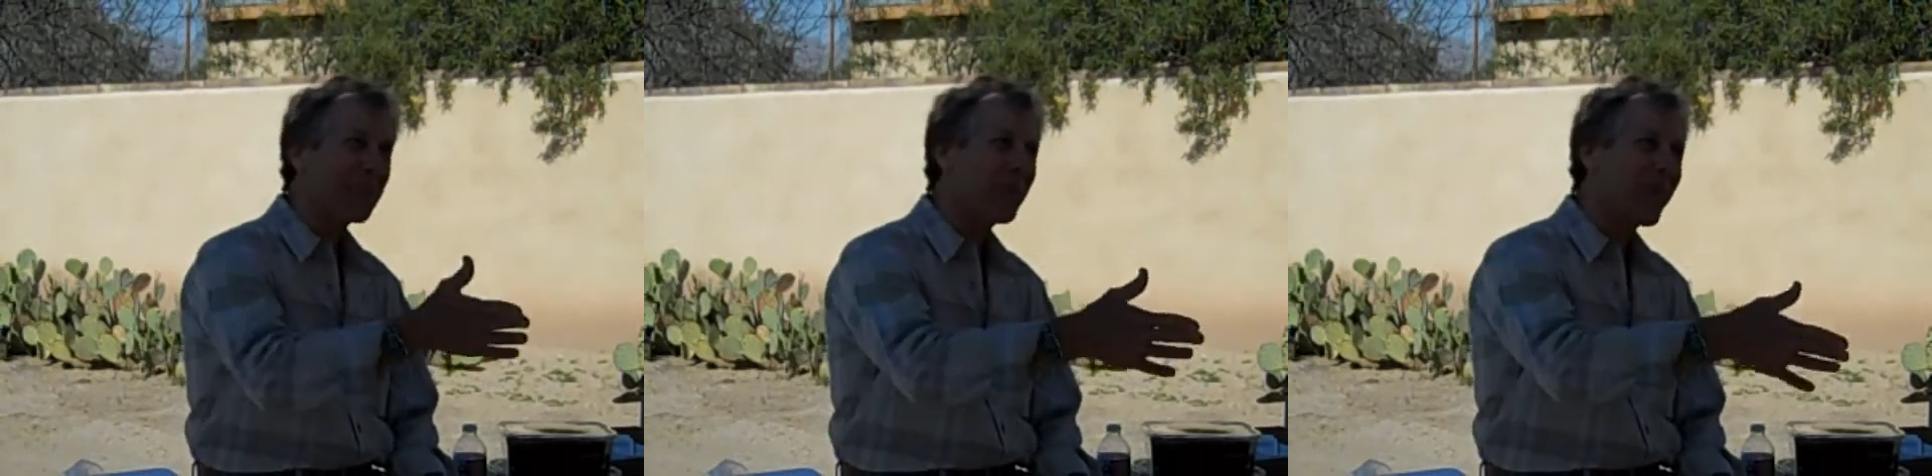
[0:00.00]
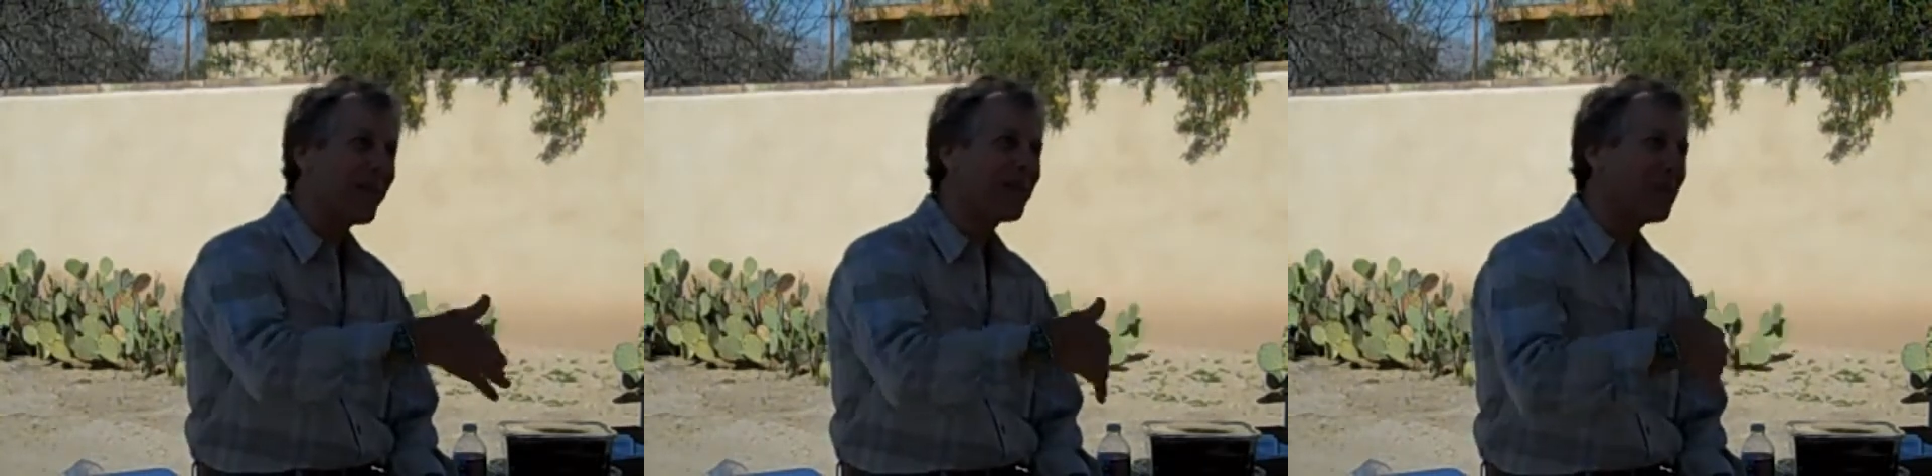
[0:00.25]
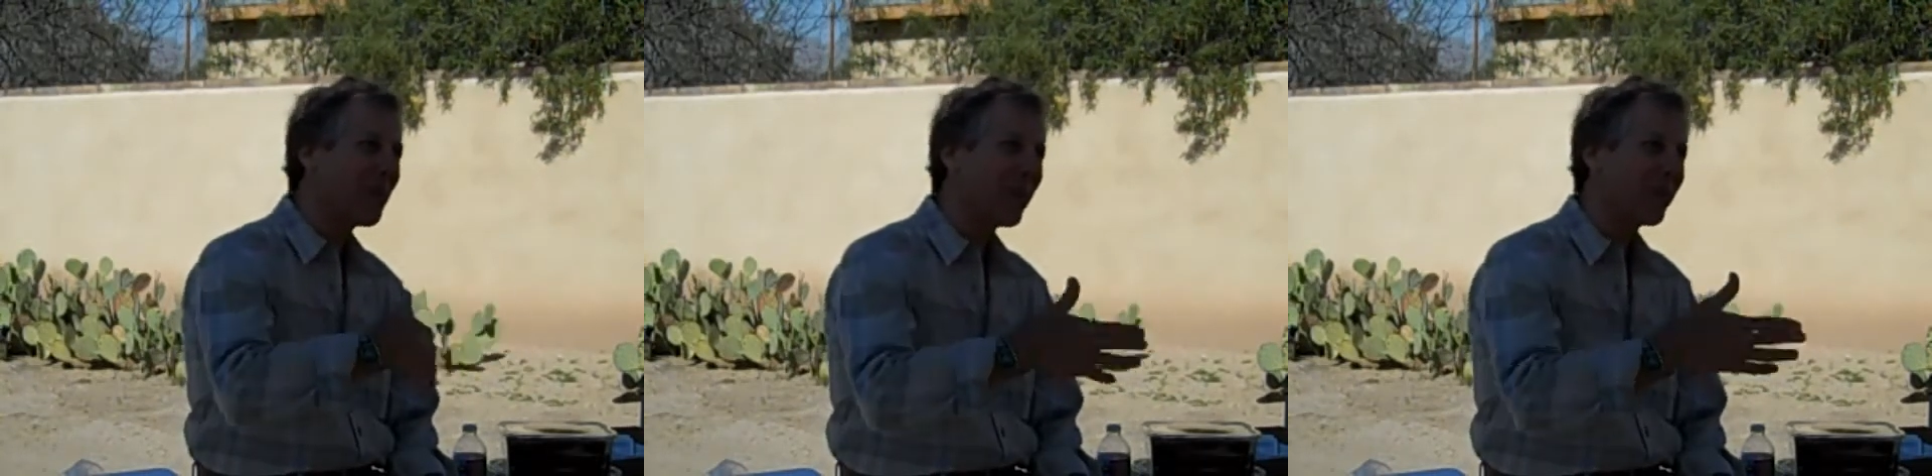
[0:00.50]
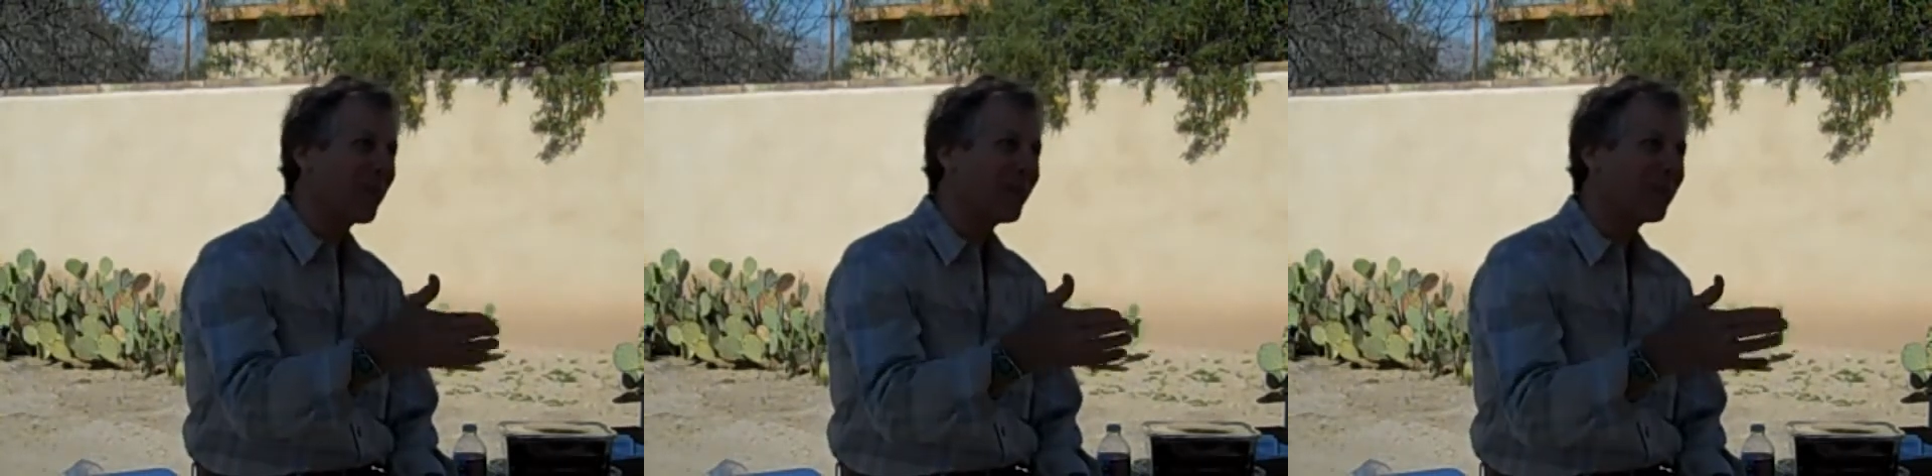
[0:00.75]
the bend
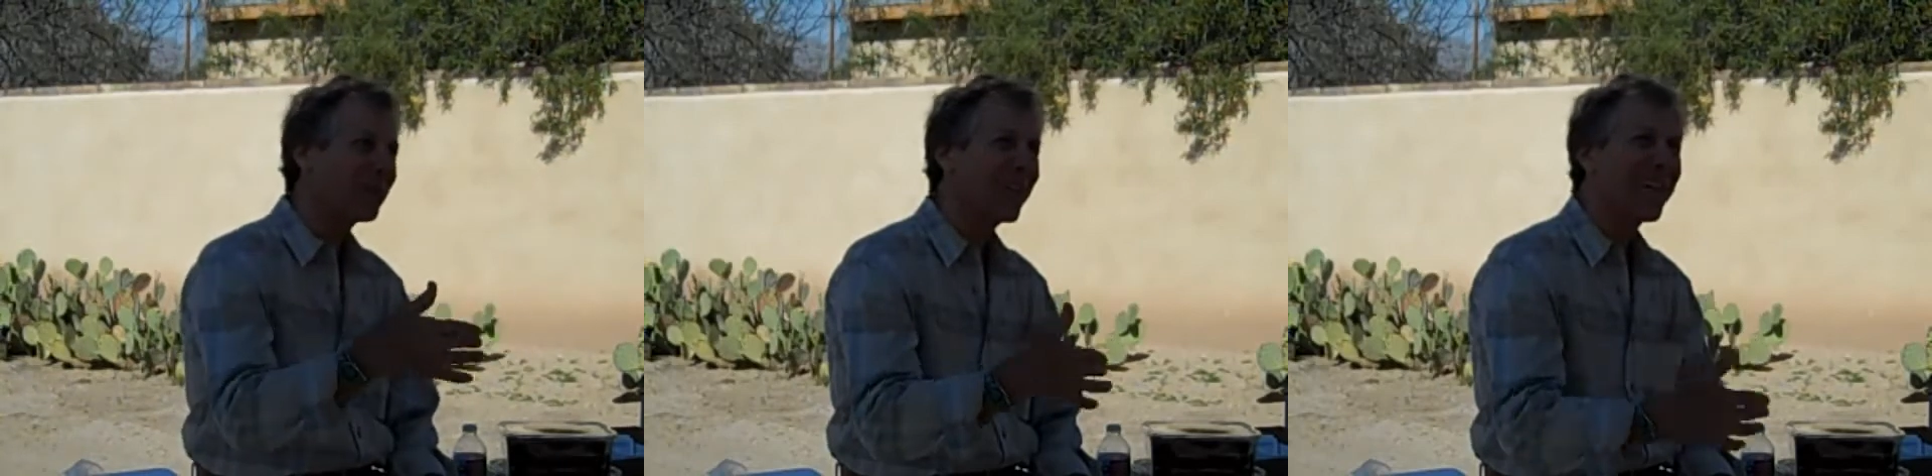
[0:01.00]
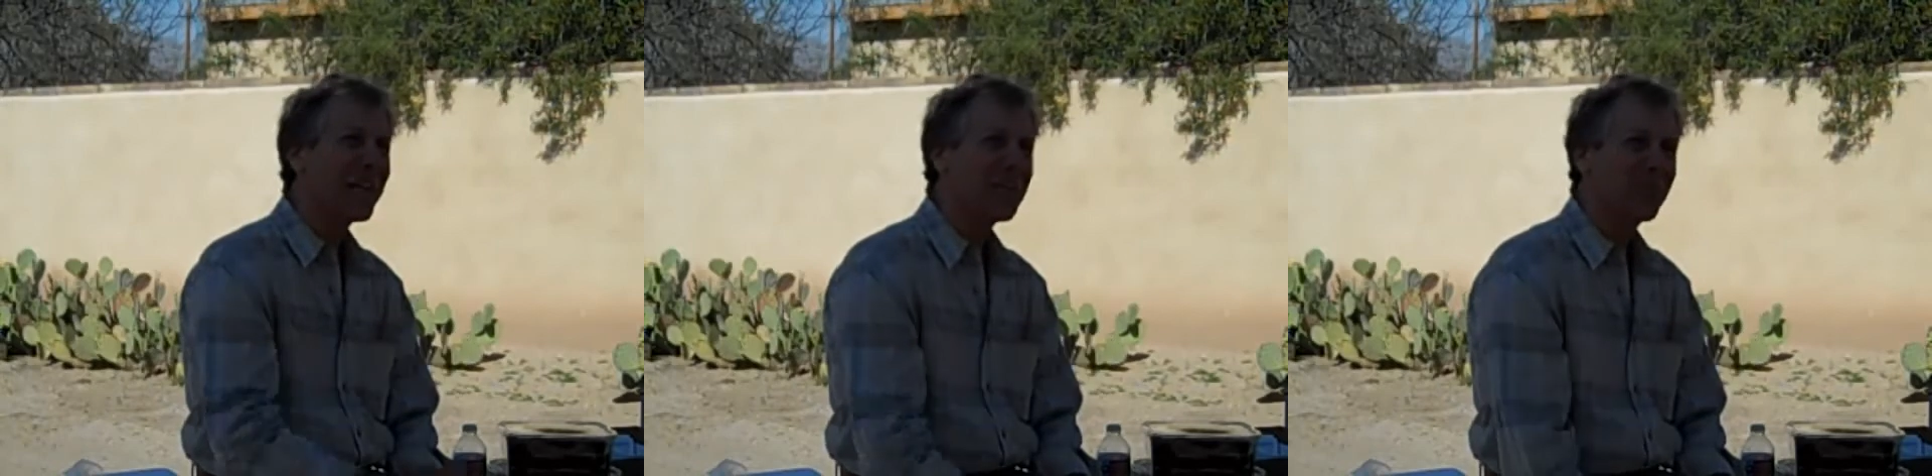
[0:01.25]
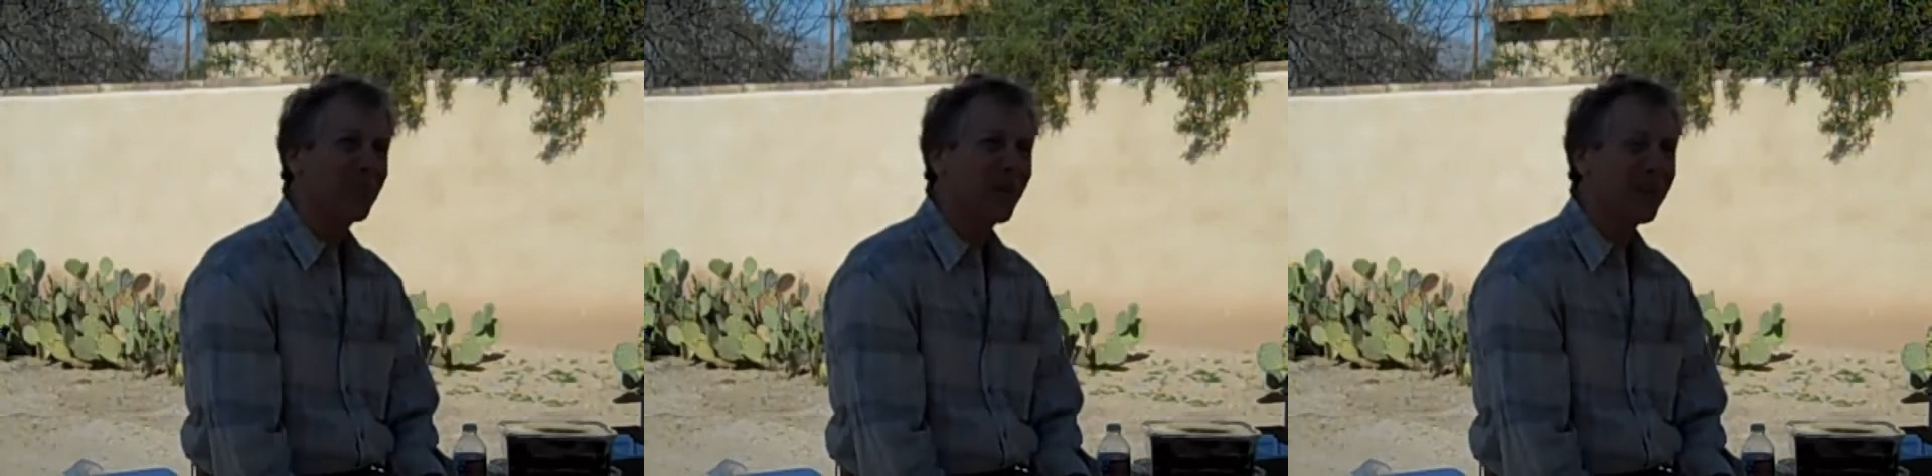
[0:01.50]
north of Campbell,